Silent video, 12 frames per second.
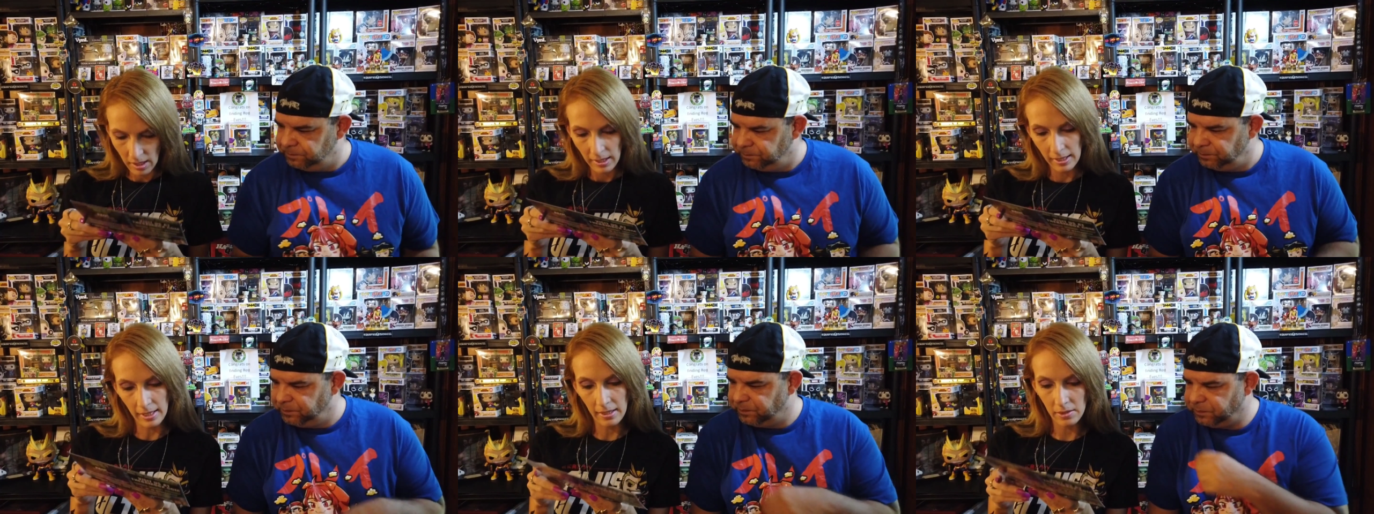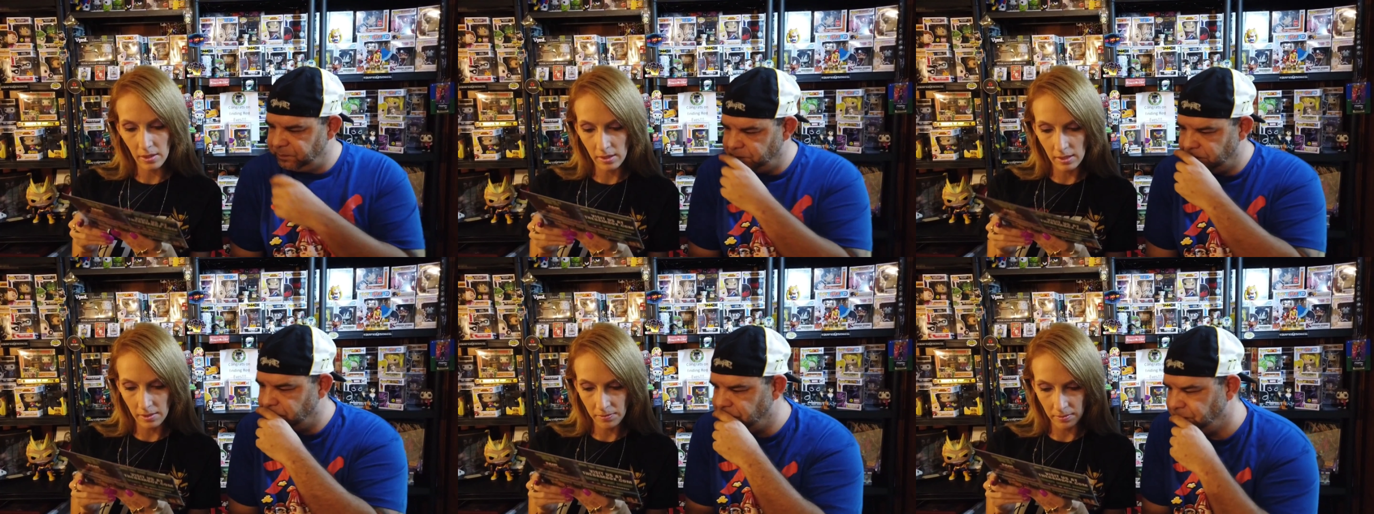Speaker 1: Hey, here's all the
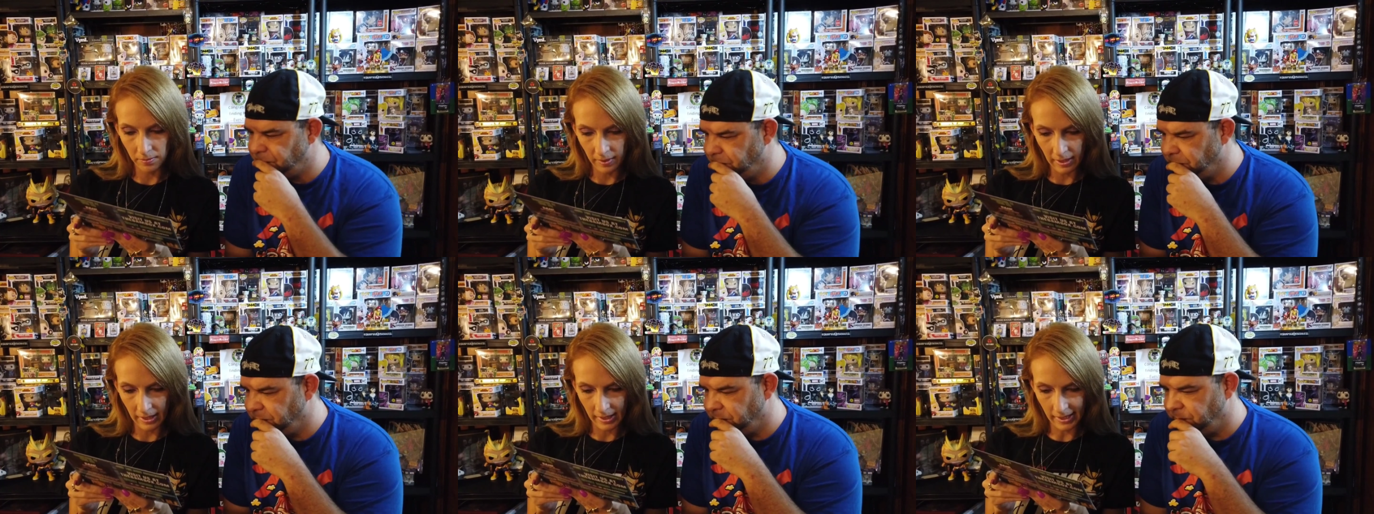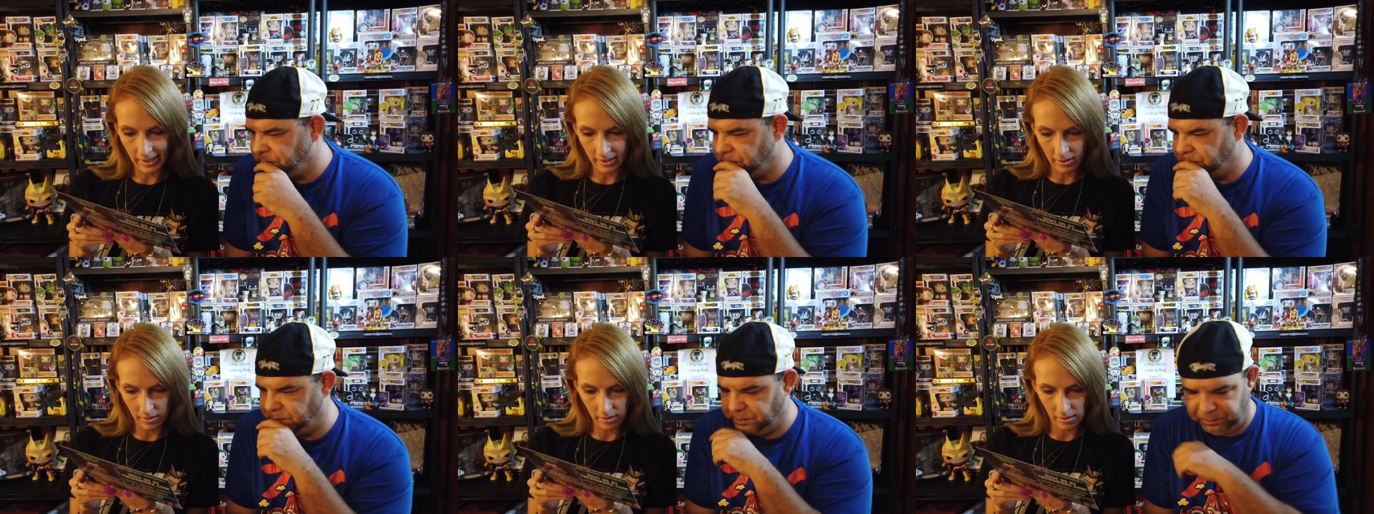different
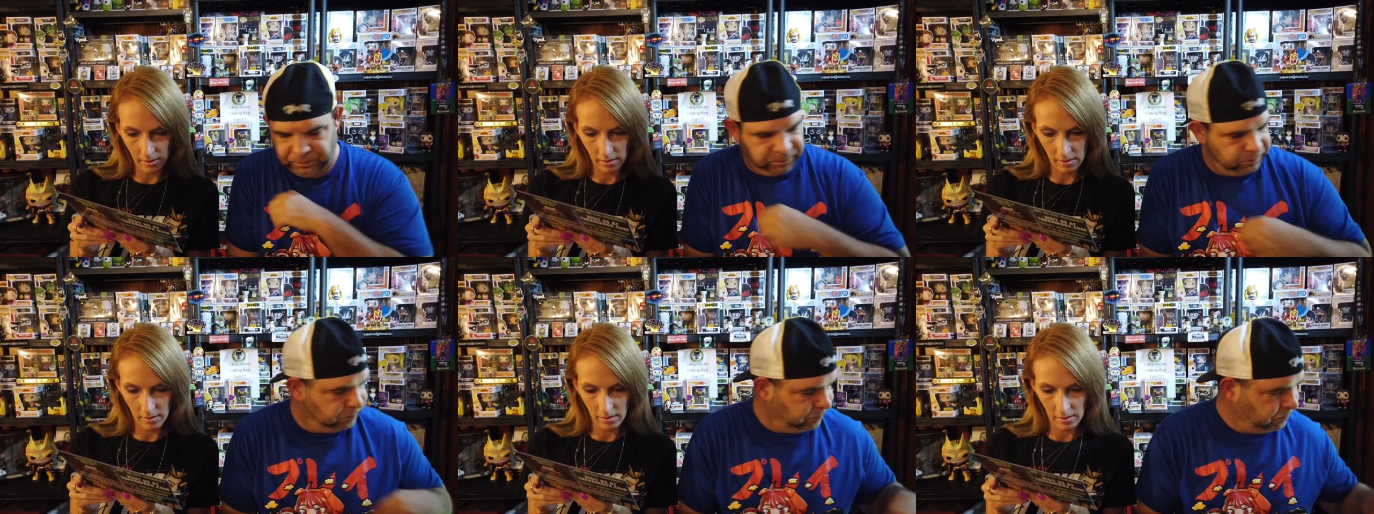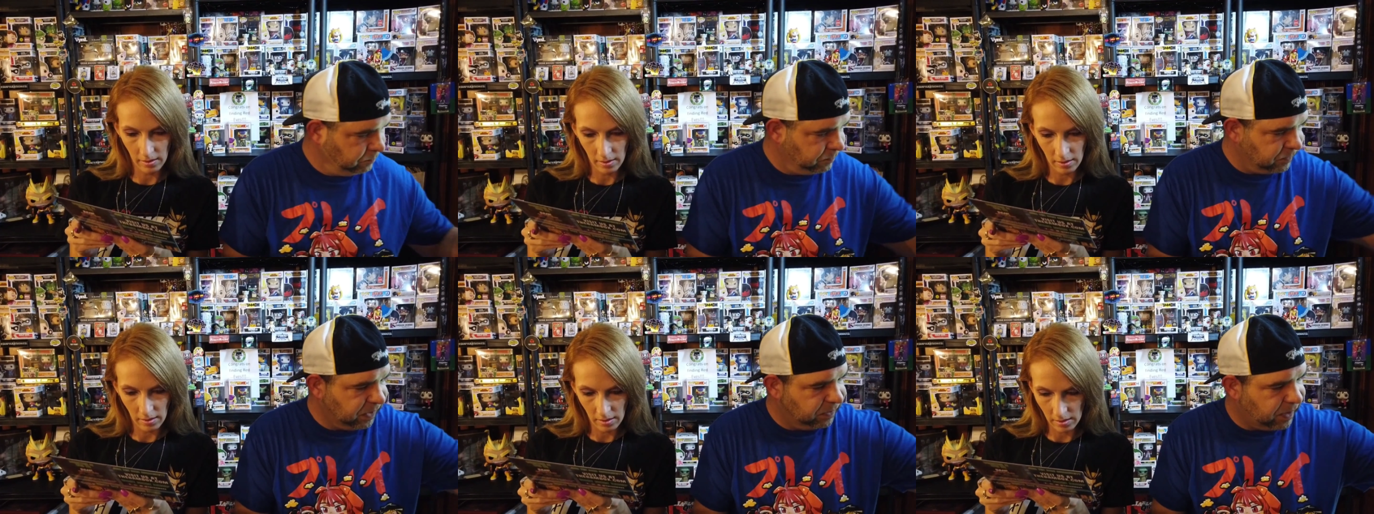variants.
Speaker 2: Mm-hmm.
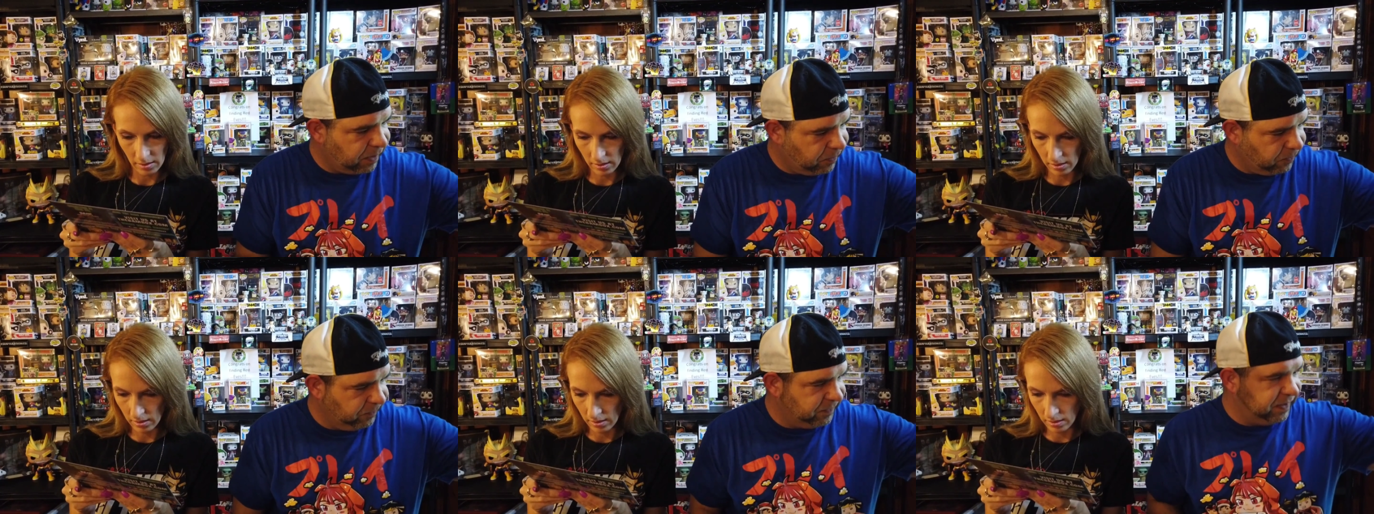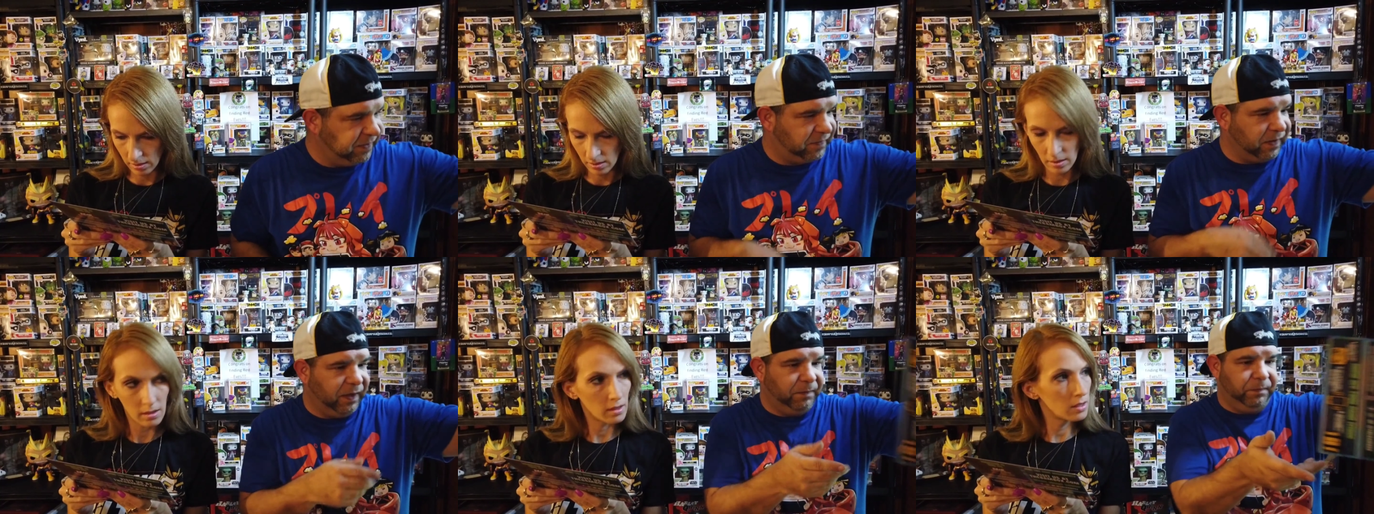Here, I'll hold this
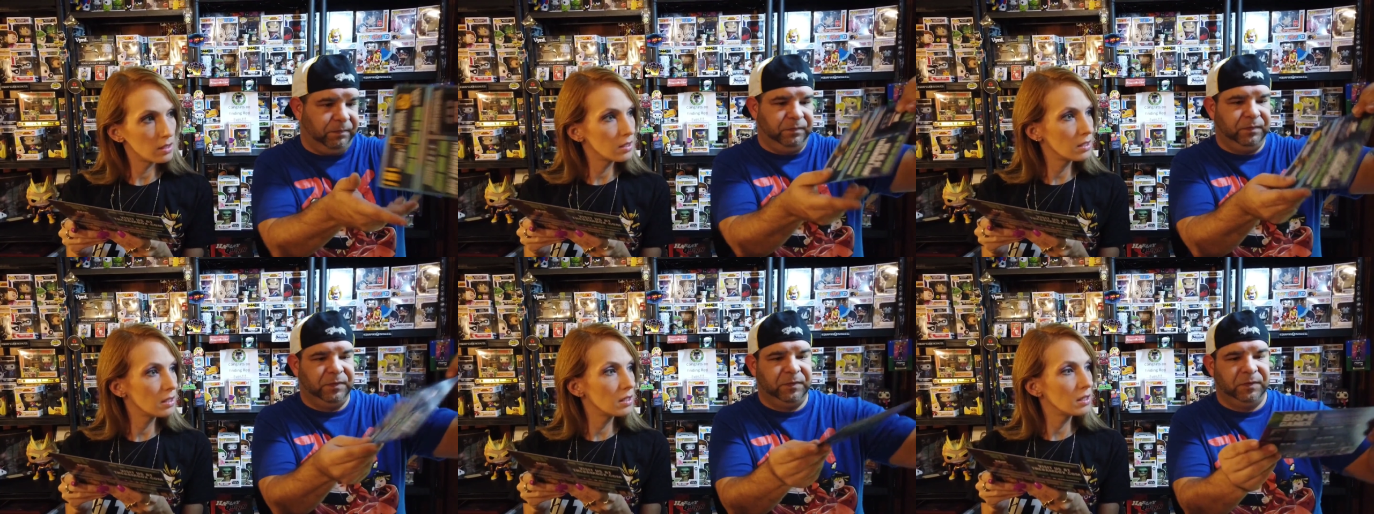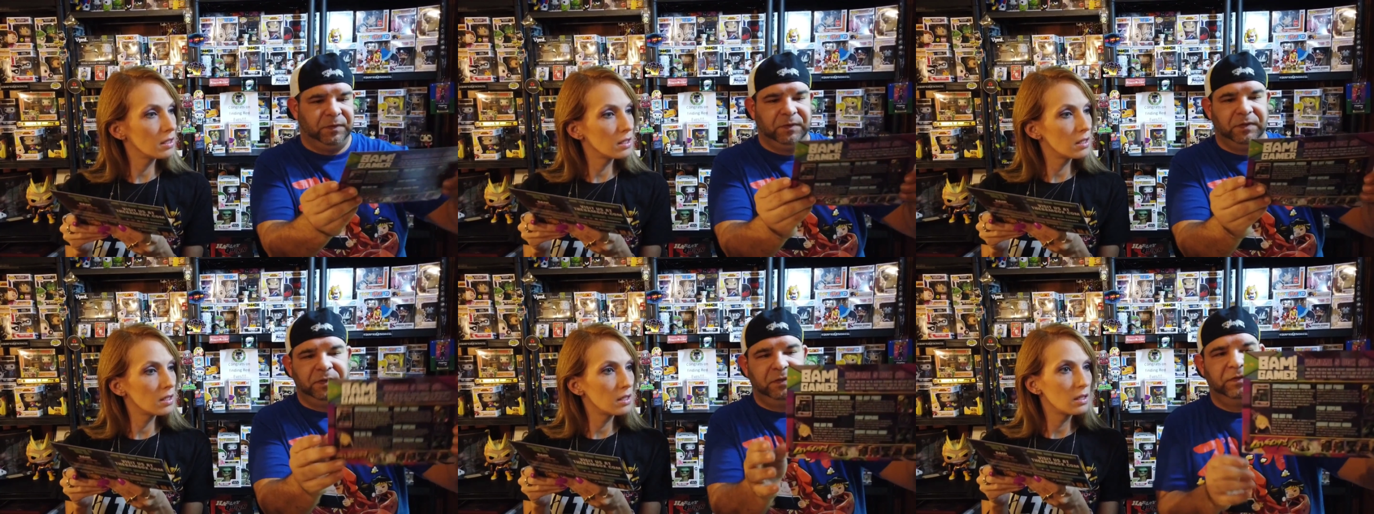up.
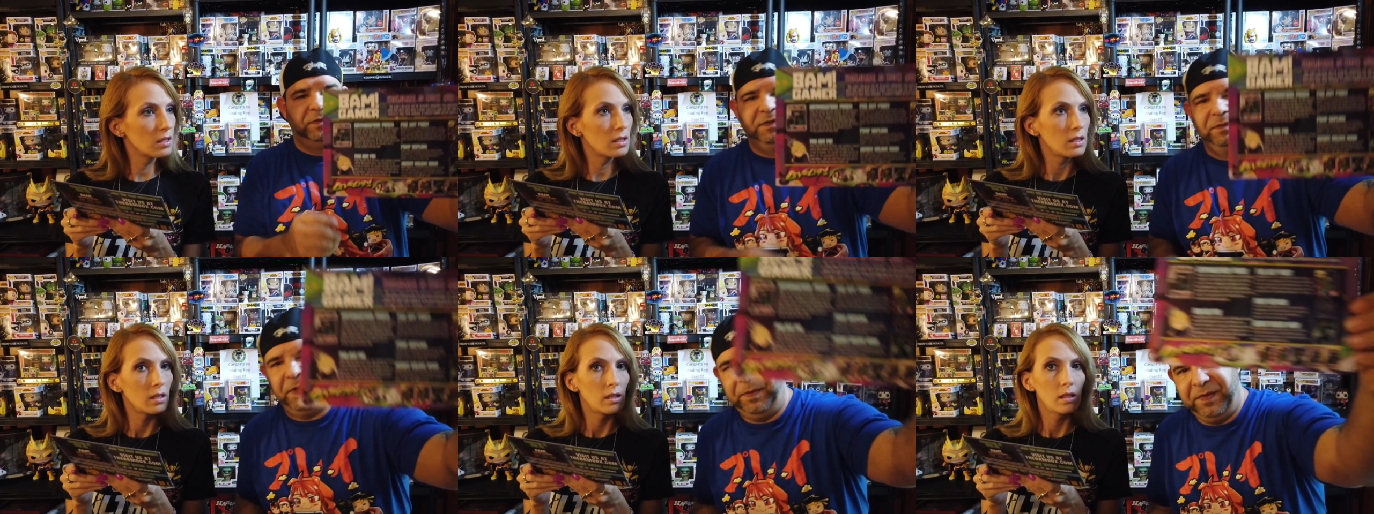So maybe